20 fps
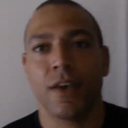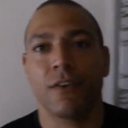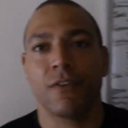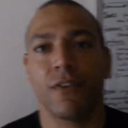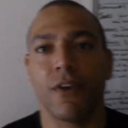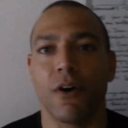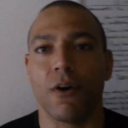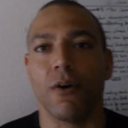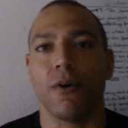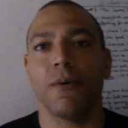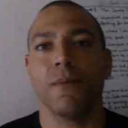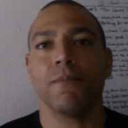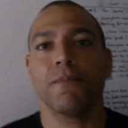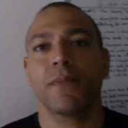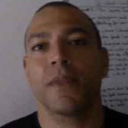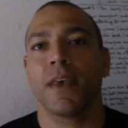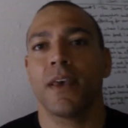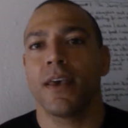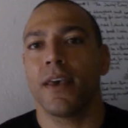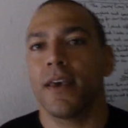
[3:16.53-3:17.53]
So
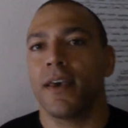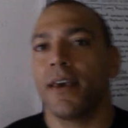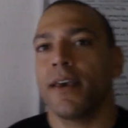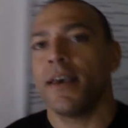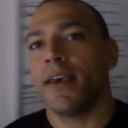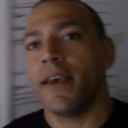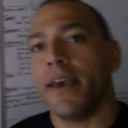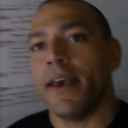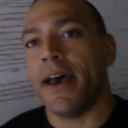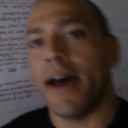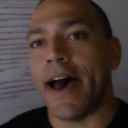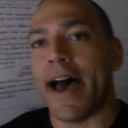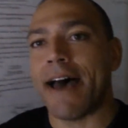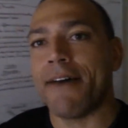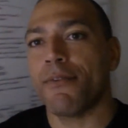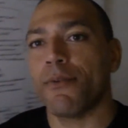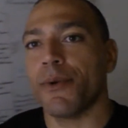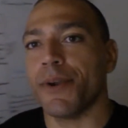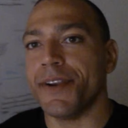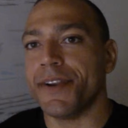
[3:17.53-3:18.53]
I
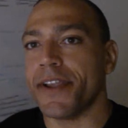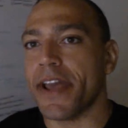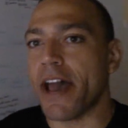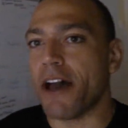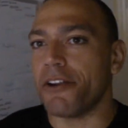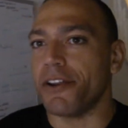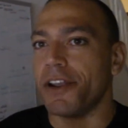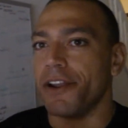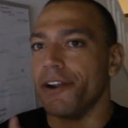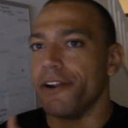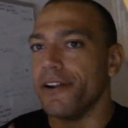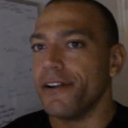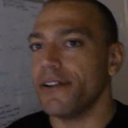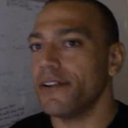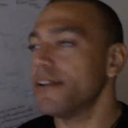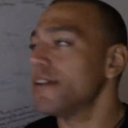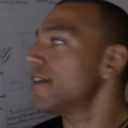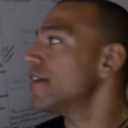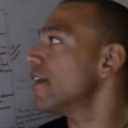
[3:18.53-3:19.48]
have it written down here.